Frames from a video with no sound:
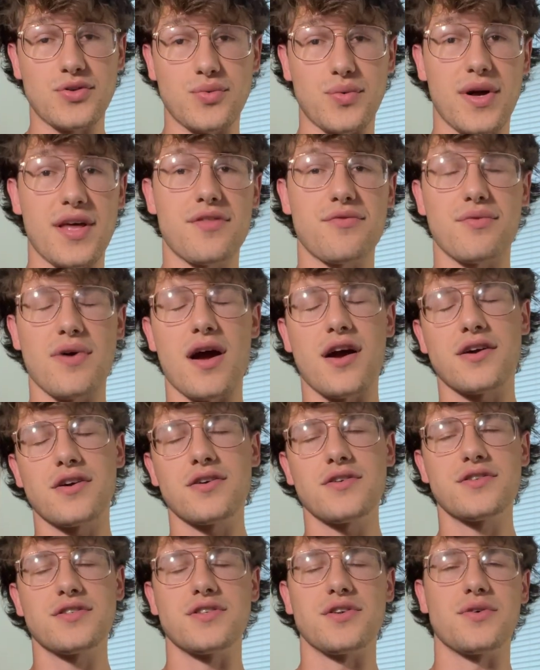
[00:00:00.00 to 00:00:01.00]
with
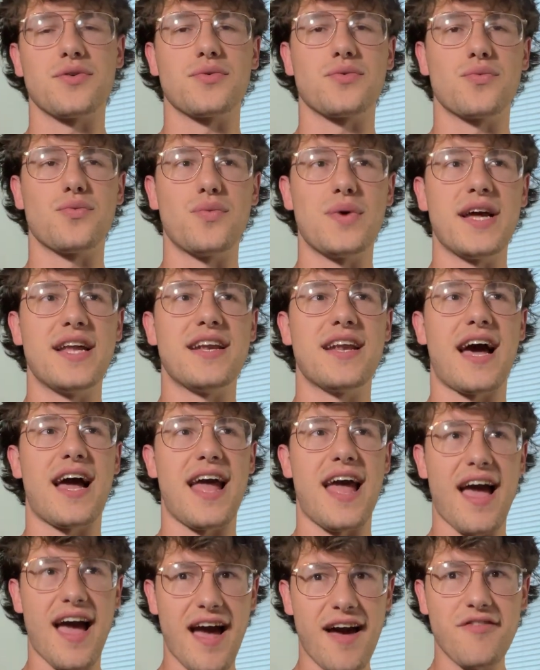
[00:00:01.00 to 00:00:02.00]
rockers. So when
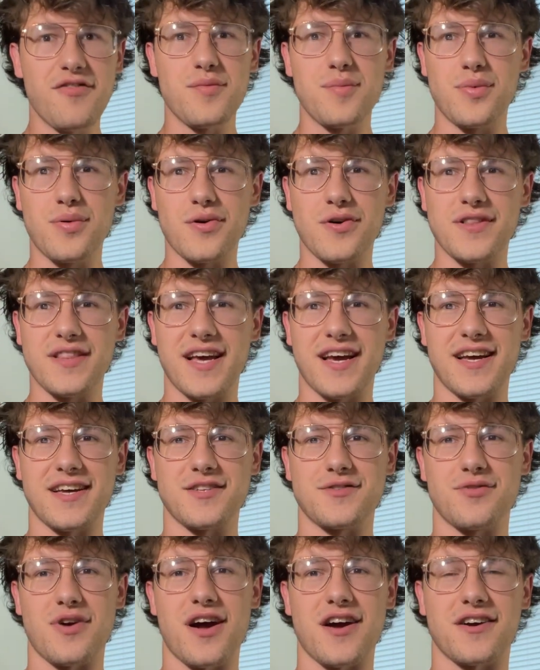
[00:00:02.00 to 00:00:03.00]
I have a board that
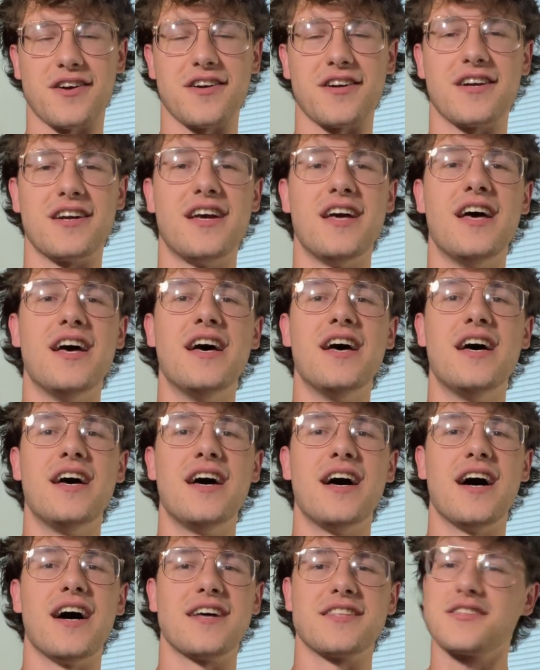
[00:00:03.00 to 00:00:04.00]
has rocker,
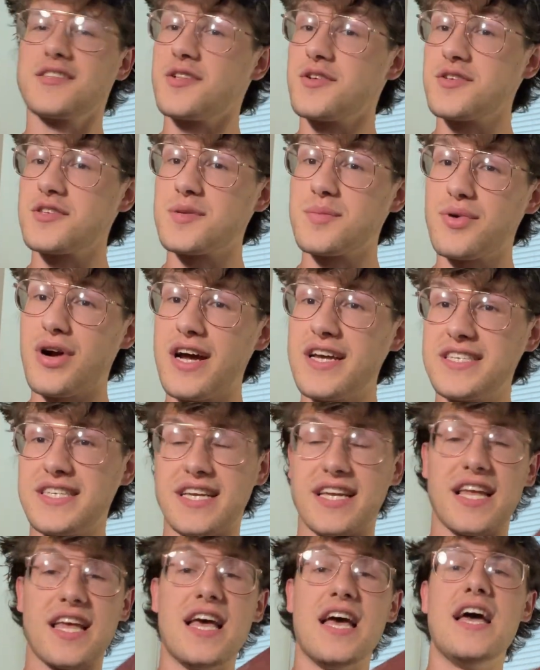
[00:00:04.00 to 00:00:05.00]
it's a little
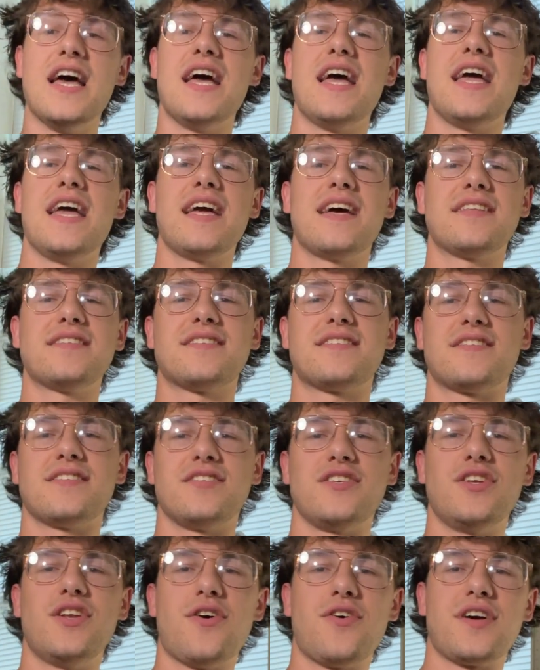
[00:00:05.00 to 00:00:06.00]
surprising. And,
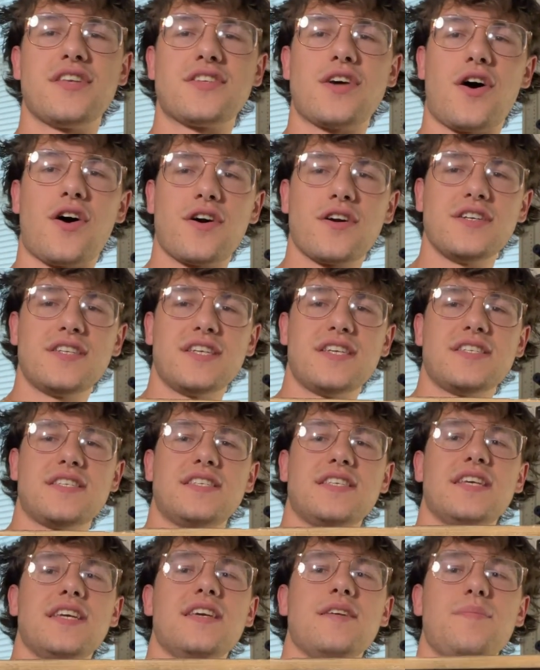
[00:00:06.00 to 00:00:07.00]
it's hard to
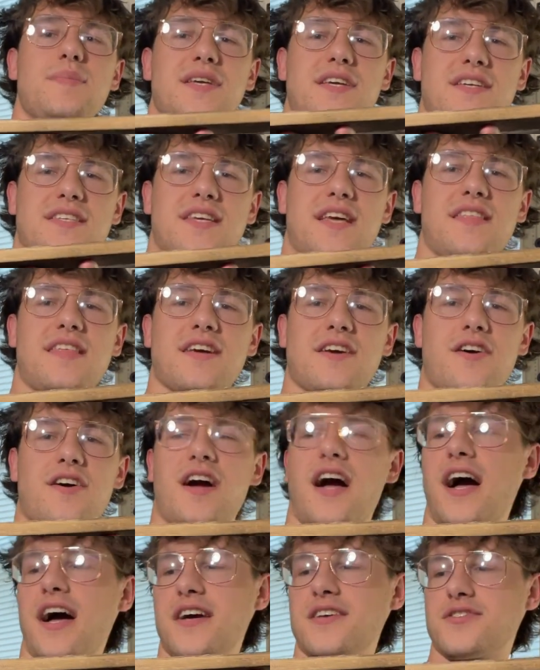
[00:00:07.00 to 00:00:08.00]
see because I think
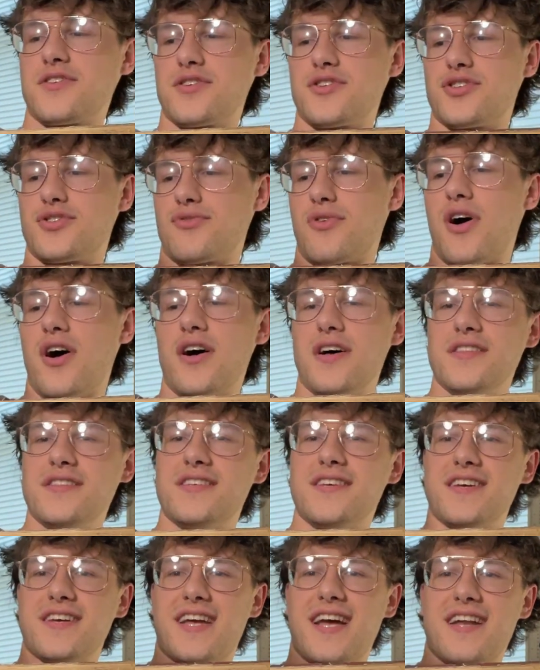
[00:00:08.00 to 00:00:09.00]
our eyes are drawn
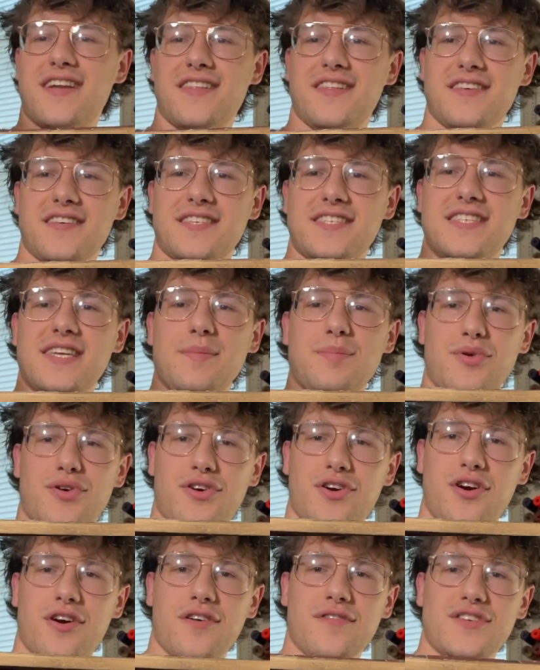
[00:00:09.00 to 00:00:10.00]
to kind of the steeper
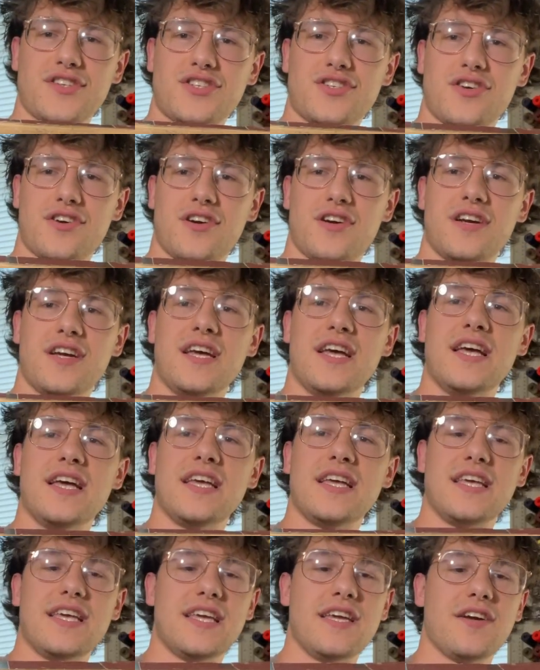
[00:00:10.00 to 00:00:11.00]
curvature
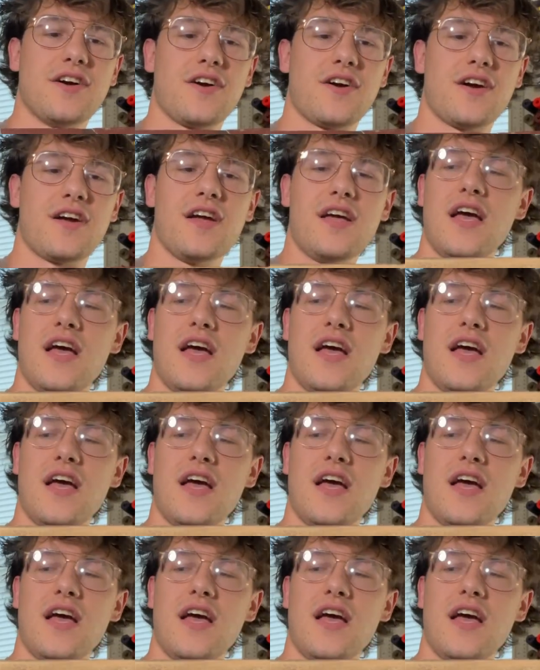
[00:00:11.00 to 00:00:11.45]
here.